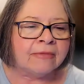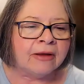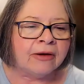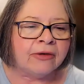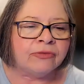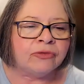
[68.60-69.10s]

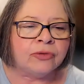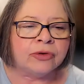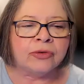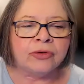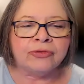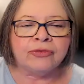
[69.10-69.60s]
All through A
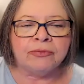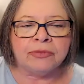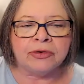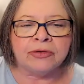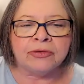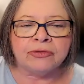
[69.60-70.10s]
Course in
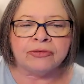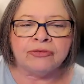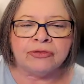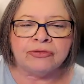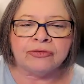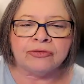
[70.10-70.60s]
Miracles,
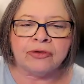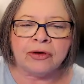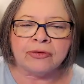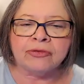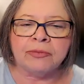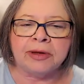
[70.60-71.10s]
Jesus
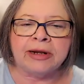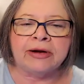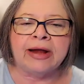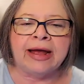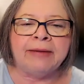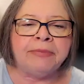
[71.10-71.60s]
talks about our
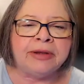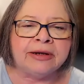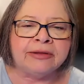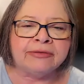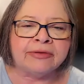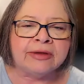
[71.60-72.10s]

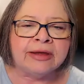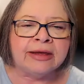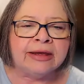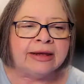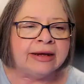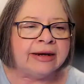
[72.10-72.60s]
happiness
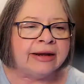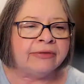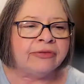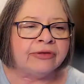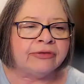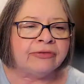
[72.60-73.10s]
and how
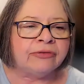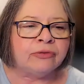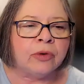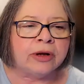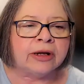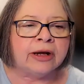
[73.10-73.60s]
this is
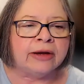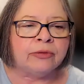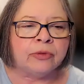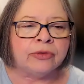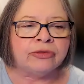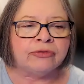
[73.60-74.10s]
what God
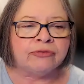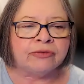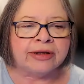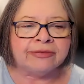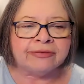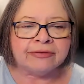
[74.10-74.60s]
wants for
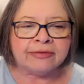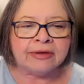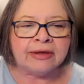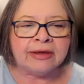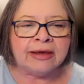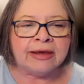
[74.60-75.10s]
us.
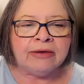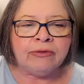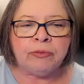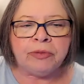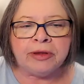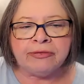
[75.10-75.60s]
He
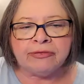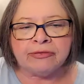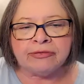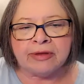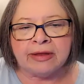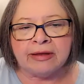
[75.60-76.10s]
repeats
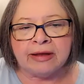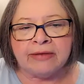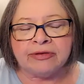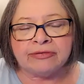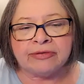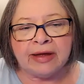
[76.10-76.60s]
this, uh,
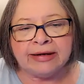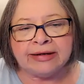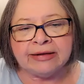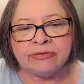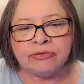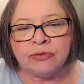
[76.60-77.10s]
this
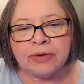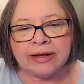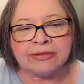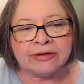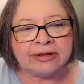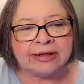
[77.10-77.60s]
idea
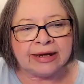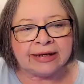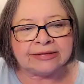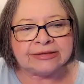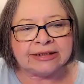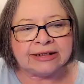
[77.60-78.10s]
throughout the
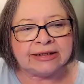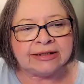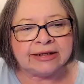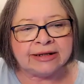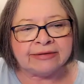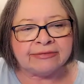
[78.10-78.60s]
text and in
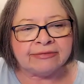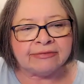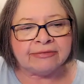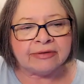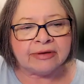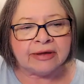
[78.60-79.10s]
the lessons.